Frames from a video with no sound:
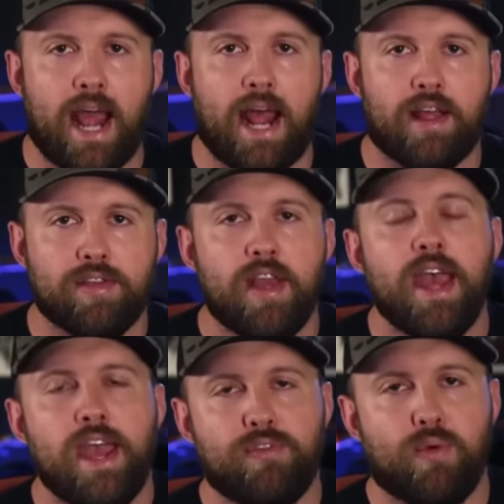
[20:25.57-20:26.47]
at us
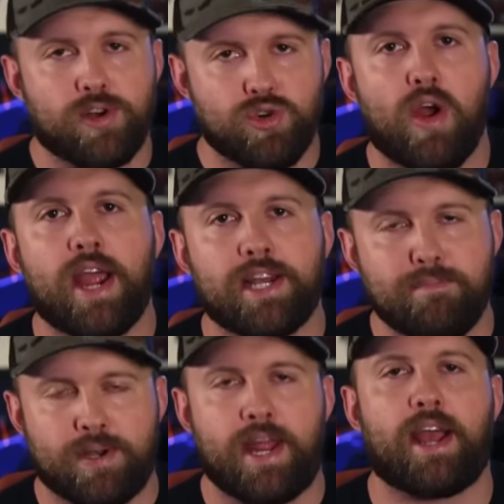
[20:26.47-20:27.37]
if we're trying to
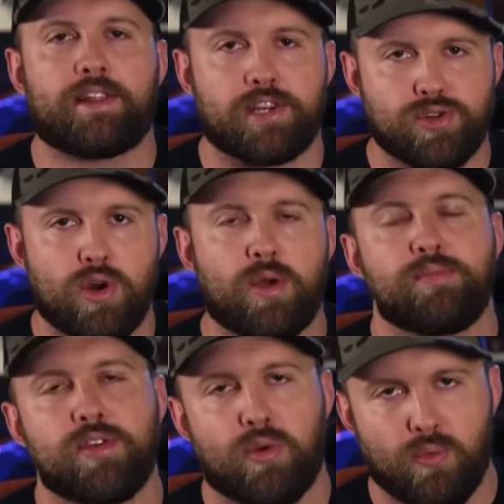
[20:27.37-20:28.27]
protect the
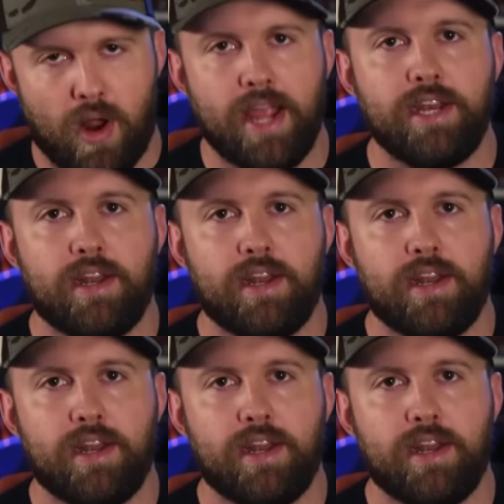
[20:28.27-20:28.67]
troops, right?